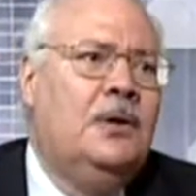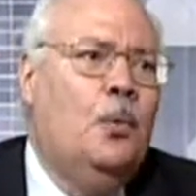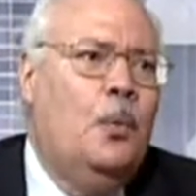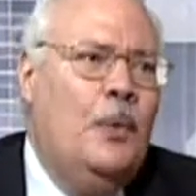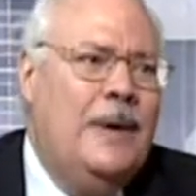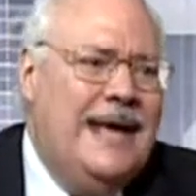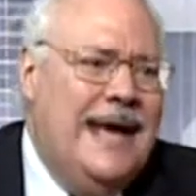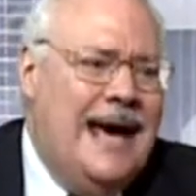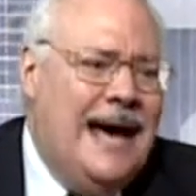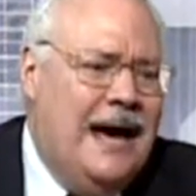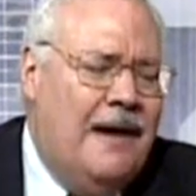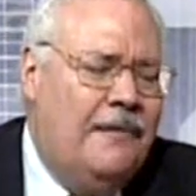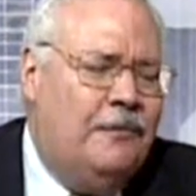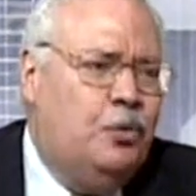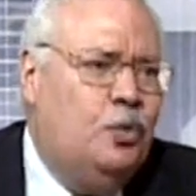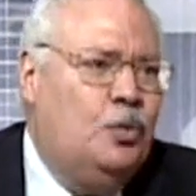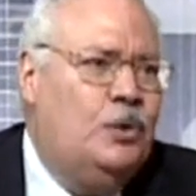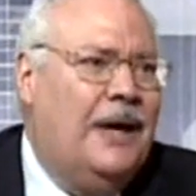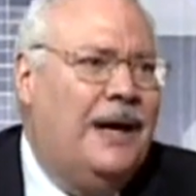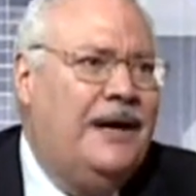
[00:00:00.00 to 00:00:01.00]
We
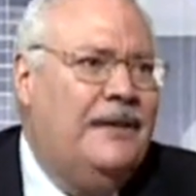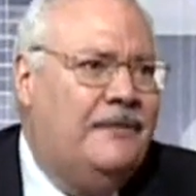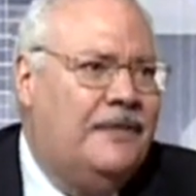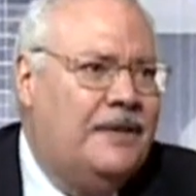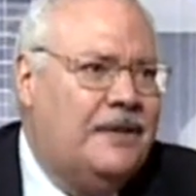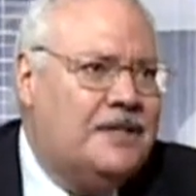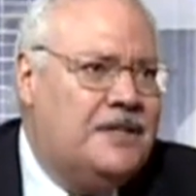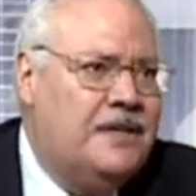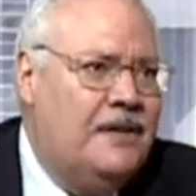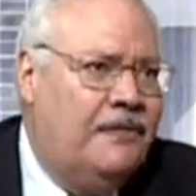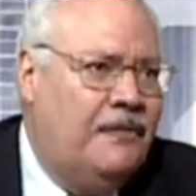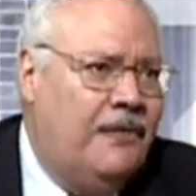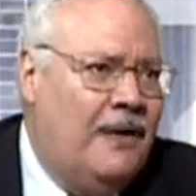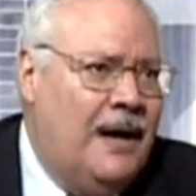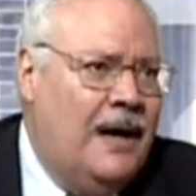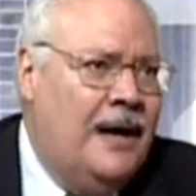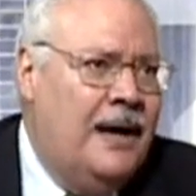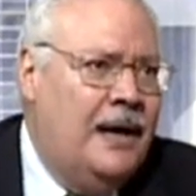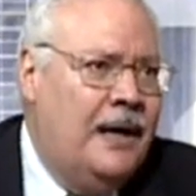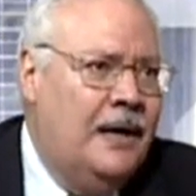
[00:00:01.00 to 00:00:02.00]
have to
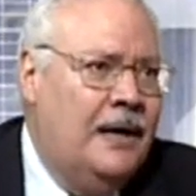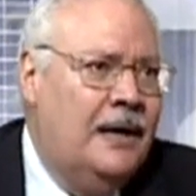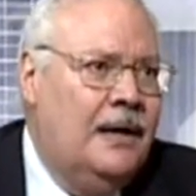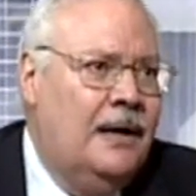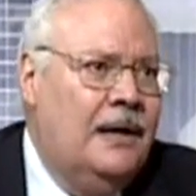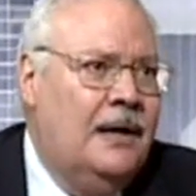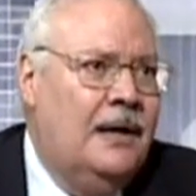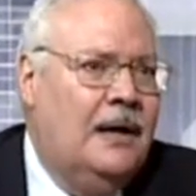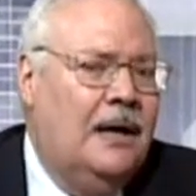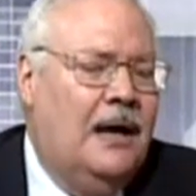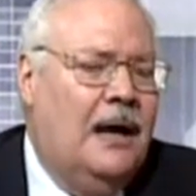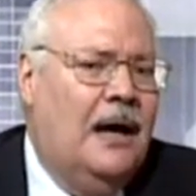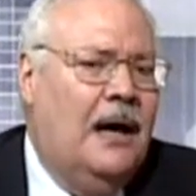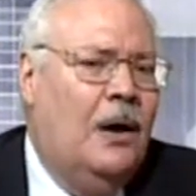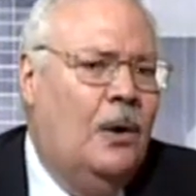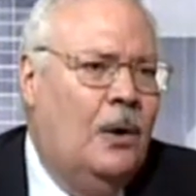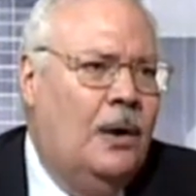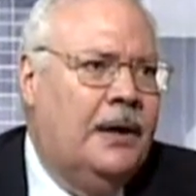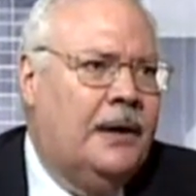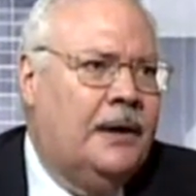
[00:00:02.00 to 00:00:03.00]
diversify
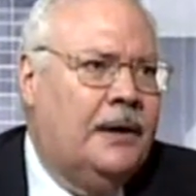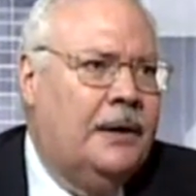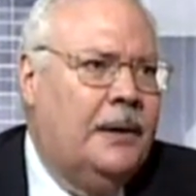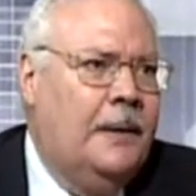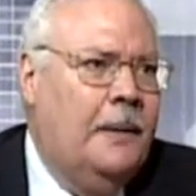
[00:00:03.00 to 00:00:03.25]
our